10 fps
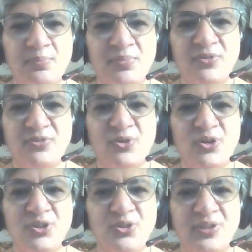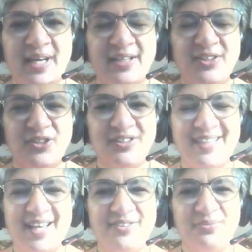before you let
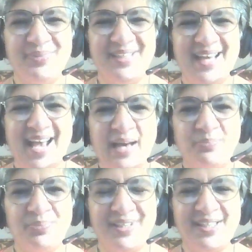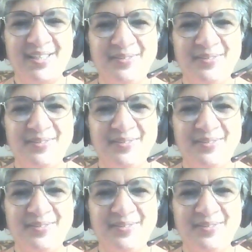yourself be happy.